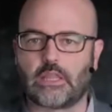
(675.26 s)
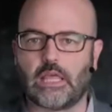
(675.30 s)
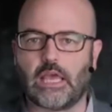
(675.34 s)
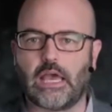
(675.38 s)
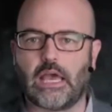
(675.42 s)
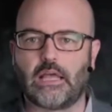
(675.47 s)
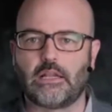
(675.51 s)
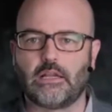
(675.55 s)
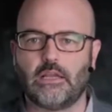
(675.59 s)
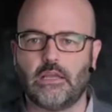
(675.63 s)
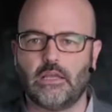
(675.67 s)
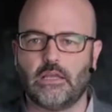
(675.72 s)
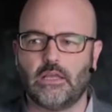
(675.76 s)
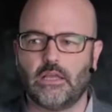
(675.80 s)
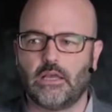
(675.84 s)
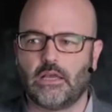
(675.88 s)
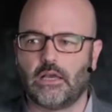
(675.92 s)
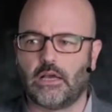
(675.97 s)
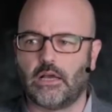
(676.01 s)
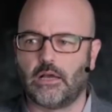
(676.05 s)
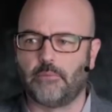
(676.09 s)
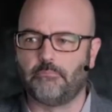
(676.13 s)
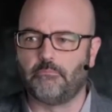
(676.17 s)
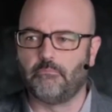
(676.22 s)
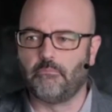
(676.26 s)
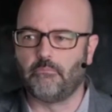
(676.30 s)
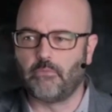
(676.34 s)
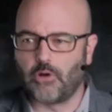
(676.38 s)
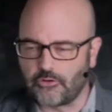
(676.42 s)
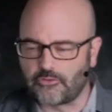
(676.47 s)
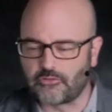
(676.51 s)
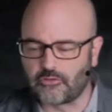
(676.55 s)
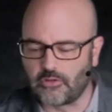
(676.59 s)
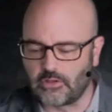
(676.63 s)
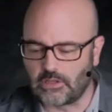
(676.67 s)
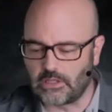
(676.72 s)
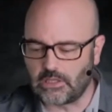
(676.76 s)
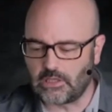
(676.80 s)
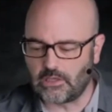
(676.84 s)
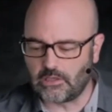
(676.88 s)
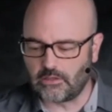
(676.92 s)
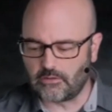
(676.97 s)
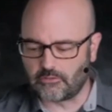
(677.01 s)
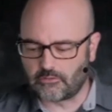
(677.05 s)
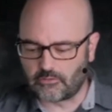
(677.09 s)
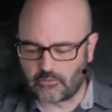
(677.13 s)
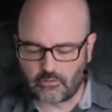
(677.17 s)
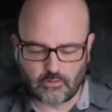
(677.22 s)
that. Most of
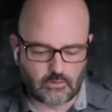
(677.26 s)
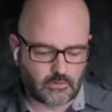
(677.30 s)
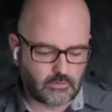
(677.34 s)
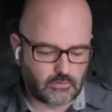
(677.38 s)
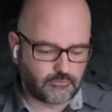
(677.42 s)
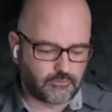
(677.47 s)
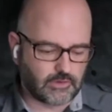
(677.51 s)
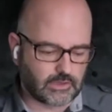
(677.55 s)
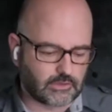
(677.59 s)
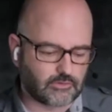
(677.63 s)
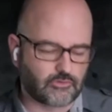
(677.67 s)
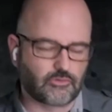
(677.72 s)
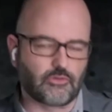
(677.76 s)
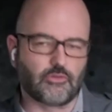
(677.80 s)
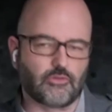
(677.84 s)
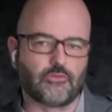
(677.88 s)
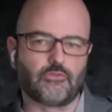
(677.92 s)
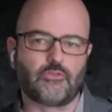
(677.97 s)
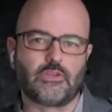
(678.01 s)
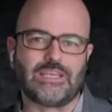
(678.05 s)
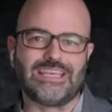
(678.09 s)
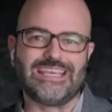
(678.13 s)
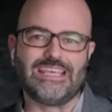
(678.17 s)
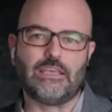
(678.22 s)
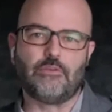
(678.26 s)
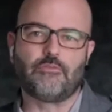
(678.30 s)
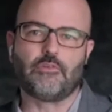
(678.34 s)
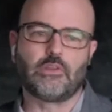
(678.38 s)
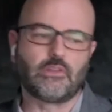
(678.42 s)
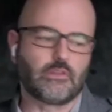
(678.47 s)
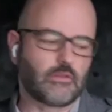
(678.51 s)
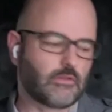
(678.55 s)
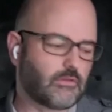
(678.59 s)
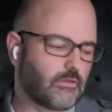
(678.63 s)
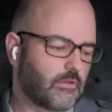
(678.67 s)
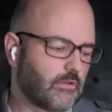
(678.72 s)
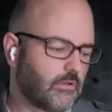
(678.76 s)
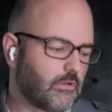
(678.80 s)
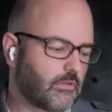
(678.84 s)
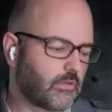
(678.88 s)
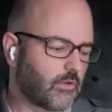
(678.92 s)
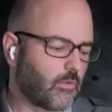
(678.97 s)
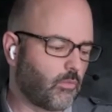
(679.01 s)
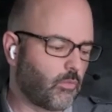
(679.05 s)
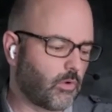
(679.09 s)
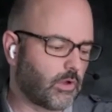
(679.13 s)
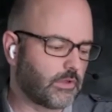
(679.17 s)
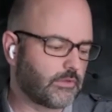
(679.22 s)
these fixtures, even
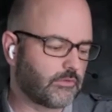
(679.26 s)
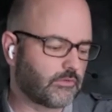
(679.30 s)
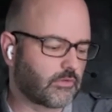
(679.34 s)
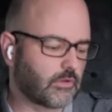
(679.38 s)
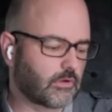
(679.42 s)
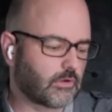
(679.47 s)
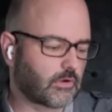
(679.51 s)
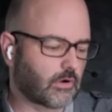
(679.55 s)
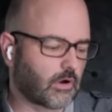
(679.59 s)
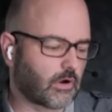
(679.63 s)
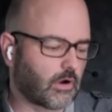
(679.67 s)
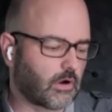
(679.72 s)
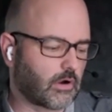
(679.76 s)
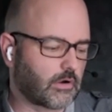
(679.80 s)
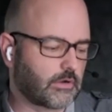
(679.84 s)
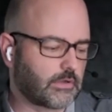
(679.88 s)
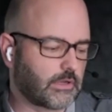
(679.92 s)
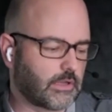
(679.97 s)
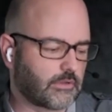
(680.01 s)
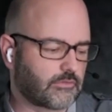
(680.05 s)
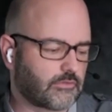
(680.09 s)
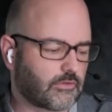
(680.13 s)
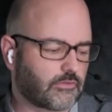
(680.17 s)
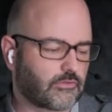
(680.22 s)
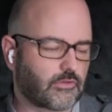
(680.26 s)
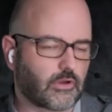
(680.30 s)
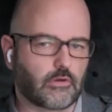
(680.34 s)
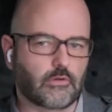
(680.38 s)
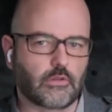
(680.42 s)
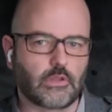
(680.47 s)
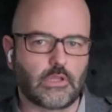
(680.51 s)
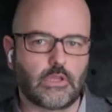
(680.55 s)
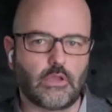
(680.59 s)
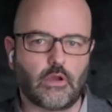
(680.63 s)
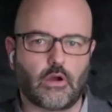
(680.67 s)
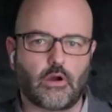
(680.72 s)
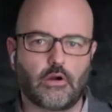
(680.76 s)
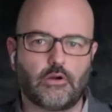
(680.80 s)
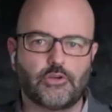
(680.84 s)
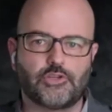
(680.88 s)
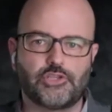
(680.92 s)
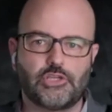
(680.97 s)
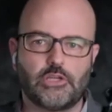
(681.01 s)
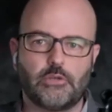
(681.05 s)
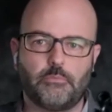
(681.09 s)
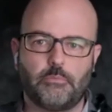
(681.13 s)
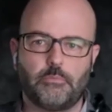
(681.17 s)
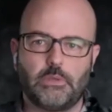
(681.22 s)
the ones that aren't necessarily
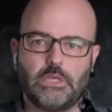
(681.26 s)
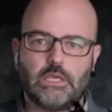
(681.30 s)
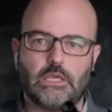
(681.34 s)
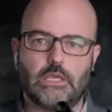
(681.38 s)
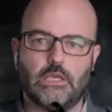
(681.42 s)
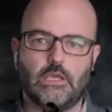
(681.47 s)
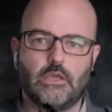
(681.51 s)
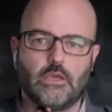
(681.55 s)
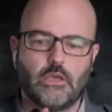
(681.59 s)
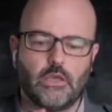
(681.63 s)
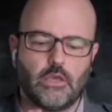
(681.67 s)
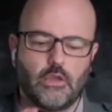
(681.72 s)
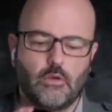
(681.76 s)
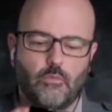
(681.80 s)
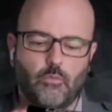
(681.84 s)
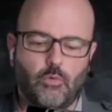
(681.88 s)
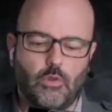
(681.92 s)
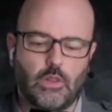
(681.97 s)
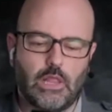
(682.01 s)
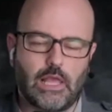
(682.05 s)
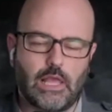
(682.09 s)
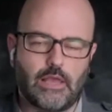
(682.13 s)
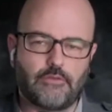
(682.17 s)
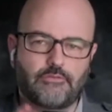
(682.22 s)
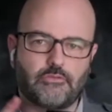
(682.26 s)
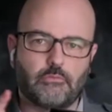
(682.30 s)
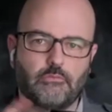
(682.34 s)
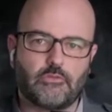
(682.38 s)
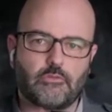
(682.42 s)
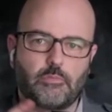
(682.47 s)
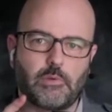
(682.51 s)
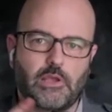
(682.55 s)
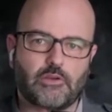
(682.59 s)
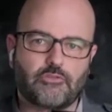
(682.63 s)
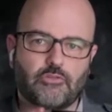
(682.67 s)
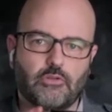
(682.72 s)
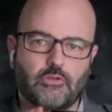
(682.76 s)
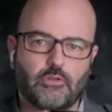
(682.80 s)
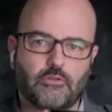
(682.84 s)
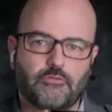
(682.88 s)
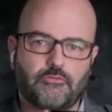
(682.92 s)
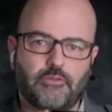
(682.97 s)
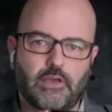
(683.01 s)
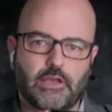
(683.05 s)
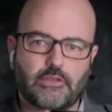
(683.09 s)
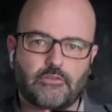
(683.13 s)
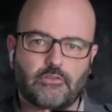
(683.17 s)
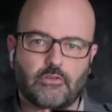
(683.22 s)
RGB, will have some special
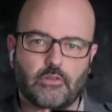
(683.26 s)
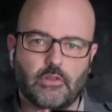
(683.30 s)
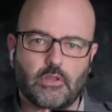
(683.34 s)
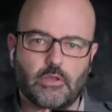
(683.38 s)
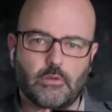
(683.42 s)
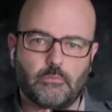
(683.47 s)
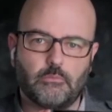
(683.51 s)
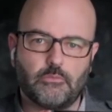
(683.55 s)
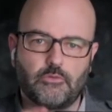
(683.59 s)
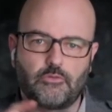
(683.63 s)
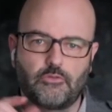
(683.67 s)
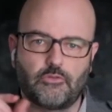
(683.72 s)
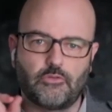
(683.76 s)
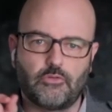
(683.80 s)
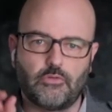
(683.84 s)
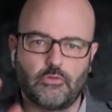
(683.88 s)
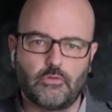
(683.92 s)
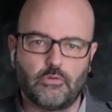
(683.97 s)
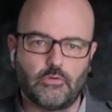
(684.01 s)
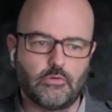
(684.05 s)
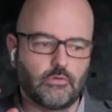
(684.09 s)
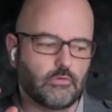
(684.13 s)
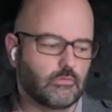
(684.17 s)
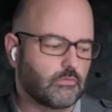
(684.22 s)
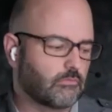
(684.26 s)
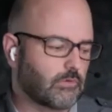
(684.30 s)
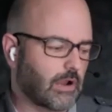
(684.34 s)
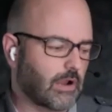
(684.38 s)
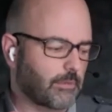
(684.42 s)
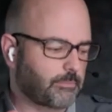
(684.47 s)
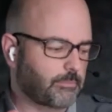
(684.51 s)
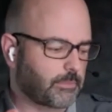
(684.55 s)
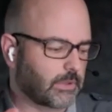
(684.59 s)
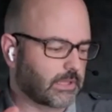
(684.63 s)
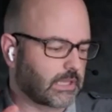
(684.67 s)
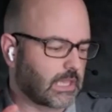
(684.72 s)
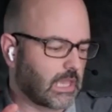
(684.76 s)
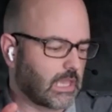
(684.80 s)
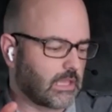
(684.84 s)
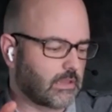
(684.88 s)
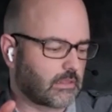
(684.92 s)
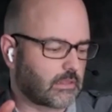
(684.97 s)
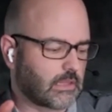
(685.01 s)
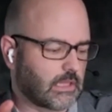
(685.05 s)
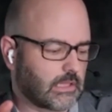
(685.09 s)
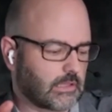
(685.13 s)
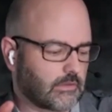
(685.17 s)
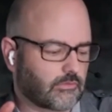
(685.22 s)
effects in them to replicate
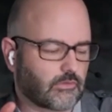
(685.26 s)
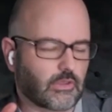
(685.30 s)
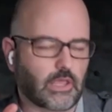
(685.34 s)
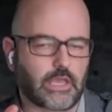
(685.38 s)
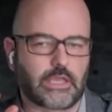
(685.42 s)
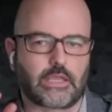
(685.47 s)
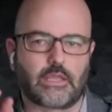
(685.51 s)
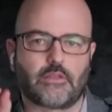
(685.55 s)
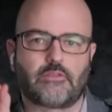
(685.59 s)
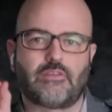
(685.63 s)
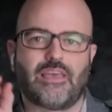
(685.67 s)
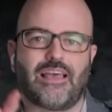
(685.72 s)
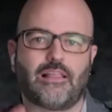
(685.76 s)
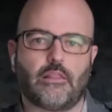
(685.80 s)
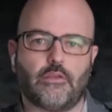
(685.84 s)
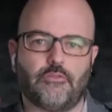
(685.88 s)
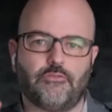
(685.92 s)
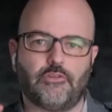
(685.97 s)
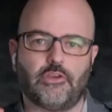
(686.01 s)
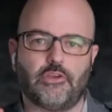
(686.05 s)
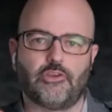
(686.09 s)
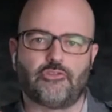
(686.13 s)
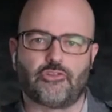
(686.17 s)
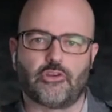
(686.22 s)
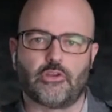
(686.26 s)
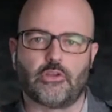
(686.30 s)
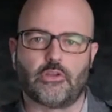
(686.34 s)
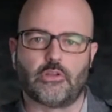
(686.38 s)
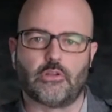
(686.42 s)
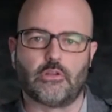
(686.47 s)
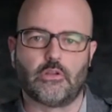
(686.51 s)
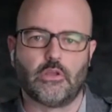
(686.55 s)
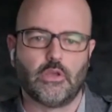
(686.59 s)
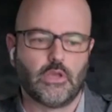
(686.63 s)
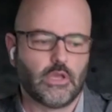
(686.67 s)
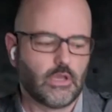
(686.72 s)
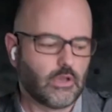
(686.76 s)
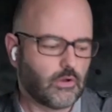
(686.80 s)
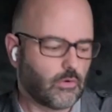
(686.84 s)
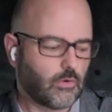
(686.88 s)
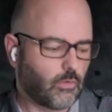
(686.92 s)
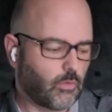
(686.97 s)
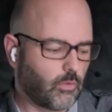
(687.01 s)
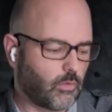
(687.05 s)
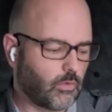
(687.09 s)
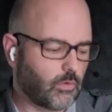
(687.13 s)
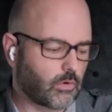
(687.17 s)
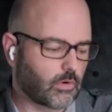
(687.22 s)
things like a television
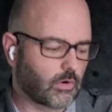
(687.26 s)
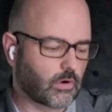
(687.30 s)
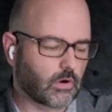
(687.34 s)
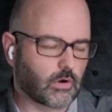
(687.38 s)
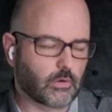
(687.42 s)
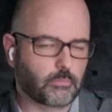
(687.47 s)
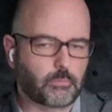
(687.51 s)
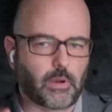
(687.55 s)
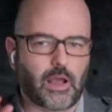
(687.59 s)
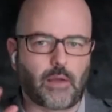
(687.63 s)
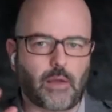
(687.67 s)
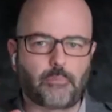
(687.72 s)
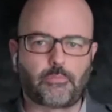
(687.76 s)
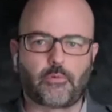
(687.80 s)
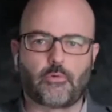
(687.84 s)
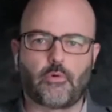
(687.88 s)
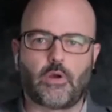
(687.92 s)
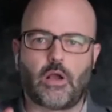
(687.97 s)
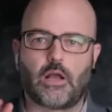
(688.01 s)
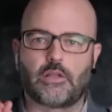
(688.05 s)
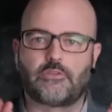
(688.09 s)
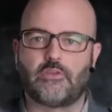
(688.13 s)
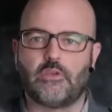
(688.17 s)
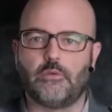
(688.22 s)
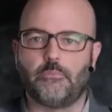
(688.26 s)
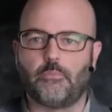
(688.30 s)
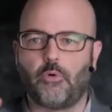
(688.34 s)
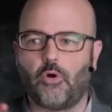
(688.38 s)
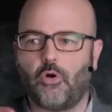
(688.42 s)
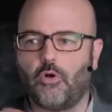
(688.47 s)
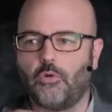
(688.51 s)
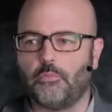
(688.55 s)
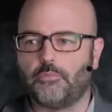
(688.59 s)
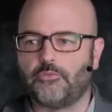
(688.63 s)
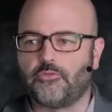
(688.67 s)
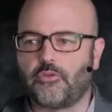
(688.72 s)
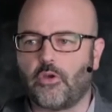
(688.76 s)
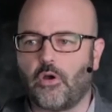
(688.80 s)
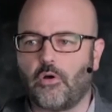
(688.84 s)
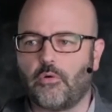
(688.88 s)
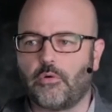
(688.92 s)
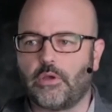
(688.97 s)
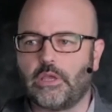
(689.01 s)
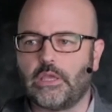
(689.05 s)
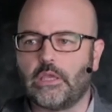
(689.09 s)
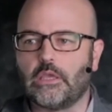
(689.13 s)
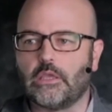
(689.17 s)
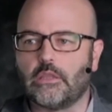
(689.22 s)
or paparazzi bulbs
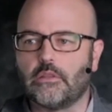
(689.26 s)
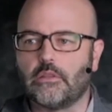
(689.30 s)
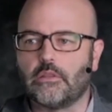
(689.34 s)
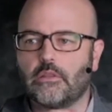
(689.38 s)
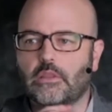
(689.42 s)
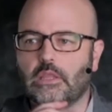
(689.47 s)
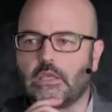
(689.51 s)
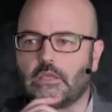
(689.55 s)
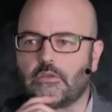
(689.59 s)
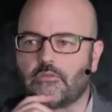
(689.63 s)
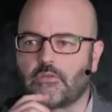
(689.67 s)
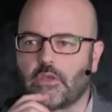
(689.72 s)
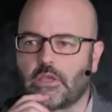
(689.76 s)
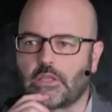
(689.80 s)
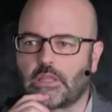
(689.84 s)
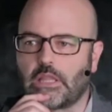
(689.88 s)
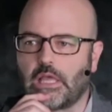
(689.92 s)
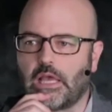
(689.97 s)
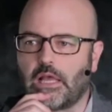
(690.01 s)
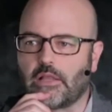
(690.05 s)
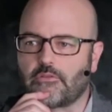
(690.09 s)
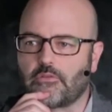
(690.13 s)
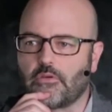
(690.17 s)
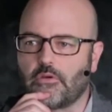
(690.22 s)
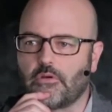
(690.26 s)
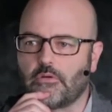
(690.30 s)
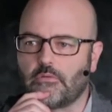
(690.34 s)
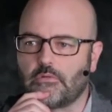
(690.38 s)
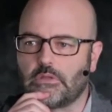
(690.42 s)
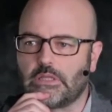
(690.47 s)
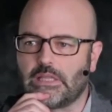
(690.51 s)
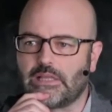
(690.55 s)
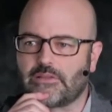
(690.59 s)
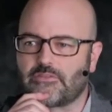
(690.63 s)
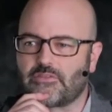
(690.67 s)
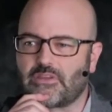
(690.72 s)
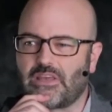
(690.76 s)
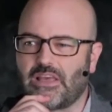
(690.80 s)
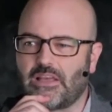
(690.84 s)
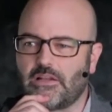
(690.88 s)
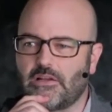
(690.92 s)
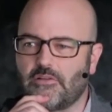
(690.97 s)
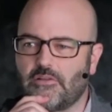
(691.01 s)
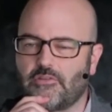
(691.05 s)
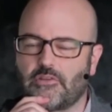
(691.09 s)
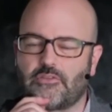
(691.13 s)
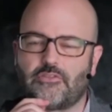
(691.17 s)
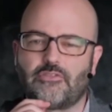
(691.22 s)
going and things like that. So that's
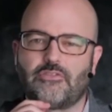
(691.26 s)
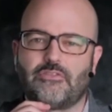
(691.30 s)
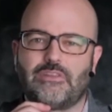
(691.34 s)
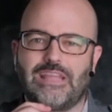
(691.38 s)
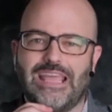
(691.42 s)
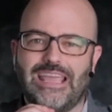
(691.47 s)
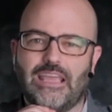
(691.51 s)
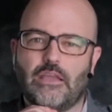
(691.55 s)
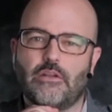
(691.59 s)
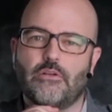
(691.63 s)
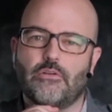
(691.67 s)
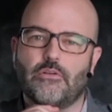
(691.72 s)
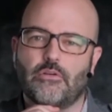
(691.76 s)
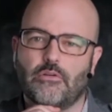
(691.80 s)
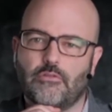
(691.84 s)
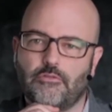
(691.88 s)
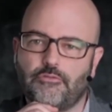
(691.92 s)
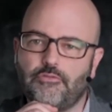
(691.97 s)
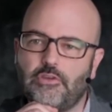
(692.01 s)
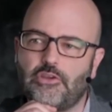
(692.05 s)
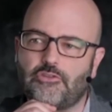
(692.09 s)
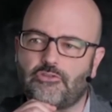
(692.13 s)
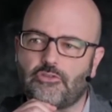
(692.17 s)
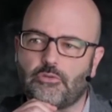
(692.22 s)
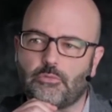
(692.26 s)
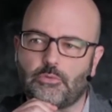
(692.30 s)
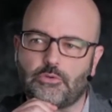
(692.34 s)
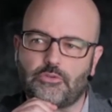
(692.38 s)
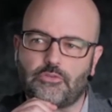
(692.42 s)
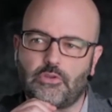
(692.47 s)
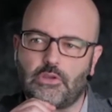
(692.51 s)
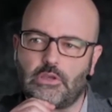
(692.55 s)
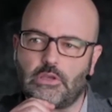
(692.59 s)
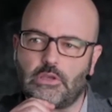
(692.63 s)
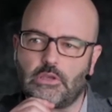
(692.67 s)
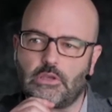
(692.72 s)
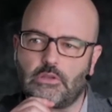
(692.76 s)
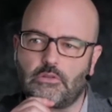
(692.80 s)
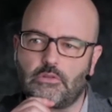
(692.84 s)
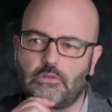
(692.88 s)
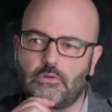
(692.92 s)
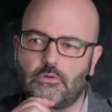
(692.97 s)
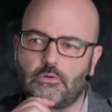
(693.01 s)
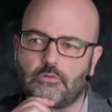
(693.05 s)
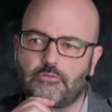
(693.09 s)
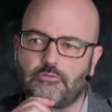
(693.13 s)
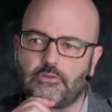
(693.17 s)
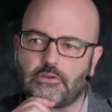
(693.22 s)
kind of a standard feature we're seeing in
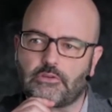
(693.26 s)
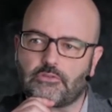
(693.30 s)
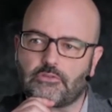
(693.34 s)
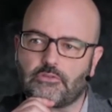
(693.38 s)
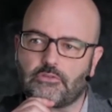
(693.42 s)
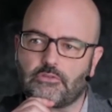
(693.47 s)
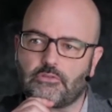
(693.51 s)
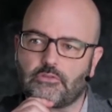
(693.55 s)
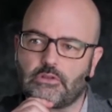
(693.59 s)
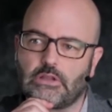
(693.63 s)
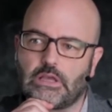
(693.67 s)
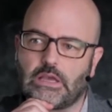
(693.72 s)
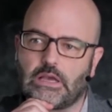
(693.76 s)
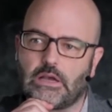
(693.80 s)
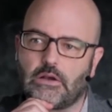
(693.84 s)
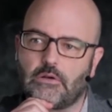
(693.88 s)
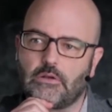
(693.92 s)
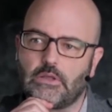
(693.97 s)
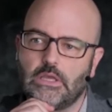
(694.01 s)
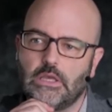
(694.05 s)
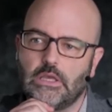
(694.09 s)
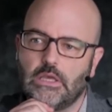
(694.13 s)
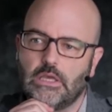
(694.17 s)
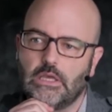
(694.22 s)
newer fixtures now.